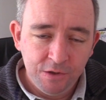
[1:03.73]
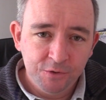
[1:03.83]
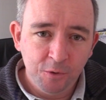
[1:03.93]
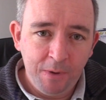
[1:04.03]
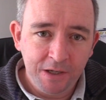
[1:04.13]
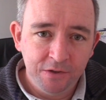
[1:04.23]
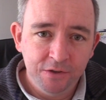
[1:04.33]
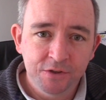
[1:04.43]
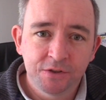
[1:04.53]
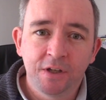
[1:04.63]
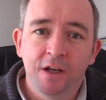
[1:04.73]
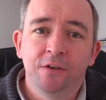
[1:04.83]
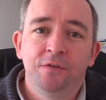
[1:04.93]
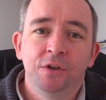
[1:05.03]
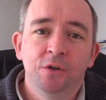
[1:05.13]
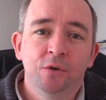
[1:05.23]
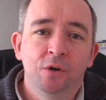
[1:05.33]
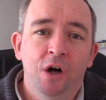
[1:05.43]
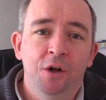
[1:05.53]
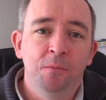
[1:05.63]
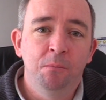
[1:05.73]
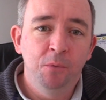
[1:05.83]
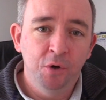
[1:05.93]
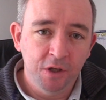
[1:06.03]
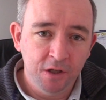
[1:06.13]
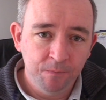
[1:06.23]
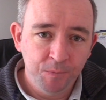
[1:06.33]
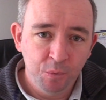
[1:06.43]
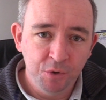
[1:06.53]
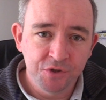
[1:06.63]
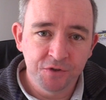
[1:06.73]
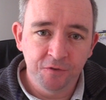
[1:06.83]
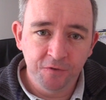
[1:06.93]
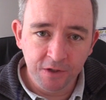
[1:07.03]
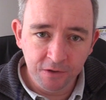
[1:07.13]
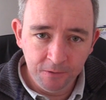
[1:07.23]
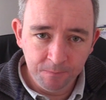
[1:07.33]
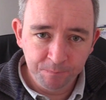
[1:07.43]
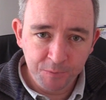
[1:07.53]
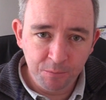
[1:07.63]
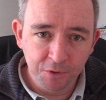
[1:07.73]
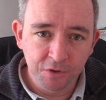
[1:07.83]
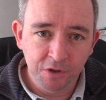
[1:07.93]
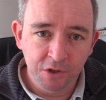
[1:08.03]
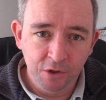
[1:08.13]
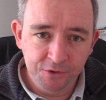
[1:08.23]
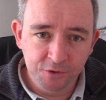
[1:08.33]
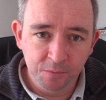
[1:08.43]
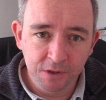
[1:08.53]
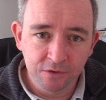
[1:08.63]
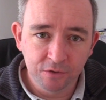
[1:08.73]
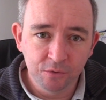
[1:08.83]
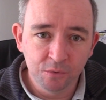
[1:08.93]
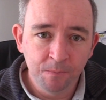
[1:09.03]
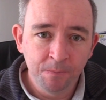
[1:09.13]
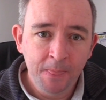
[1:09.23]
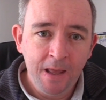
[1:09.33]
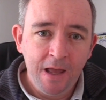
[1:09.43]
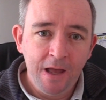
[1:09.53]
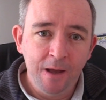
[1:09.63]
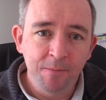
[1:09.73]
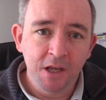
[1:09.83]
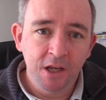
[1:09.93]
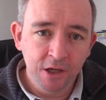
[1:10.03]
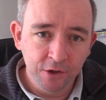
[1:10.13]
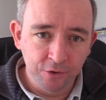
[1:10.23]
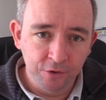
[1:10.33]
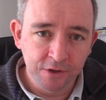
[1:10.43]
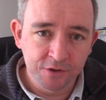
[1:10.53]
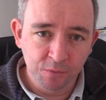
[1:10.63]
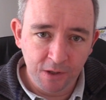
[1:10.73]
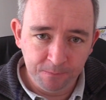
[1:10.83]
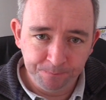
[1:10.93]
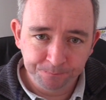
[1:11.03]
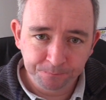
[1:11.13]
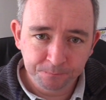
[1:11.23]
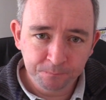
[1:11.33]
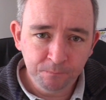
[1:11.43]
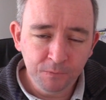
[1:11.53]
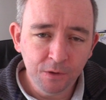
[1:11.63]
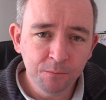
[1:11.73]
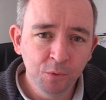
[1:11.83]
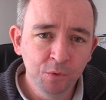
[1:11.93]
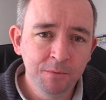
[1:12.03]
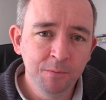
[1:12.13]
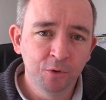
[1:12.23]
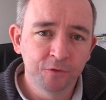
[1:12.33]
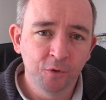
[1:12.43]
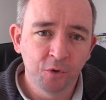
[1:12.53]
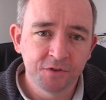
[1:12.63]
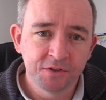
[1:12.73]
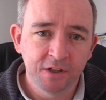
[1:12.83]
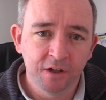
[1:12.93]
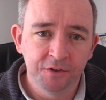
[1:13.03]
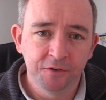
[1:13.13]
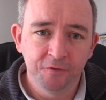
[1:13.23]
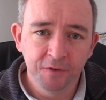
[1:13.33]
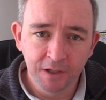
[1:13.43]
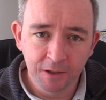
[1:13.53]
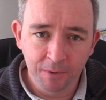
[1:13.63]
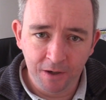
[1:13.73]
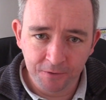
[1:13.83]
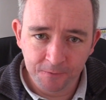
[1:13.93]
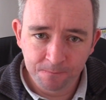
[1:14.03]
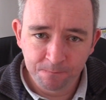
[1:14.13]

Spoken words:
So back to this video on mothaigh, which is to feel, but it can also be to hear as well. But we'll be more focusing on the feeling part.